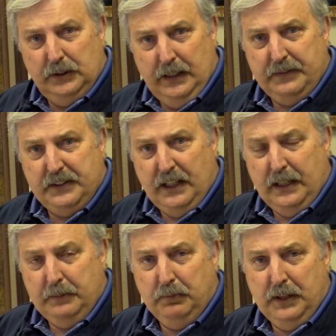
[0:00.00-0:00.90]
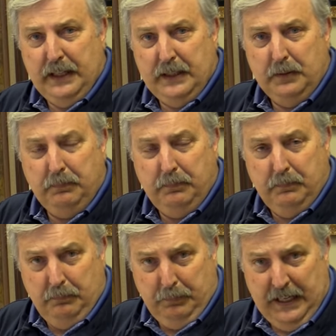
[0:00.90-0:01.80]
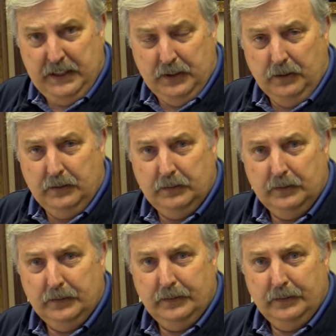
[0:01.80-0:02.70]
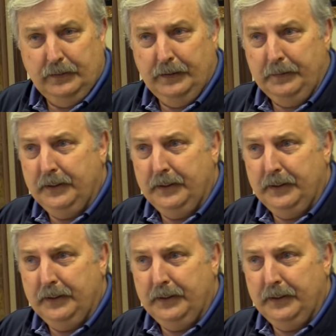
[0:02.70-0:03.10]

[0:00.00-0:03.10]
left side brained painter, right?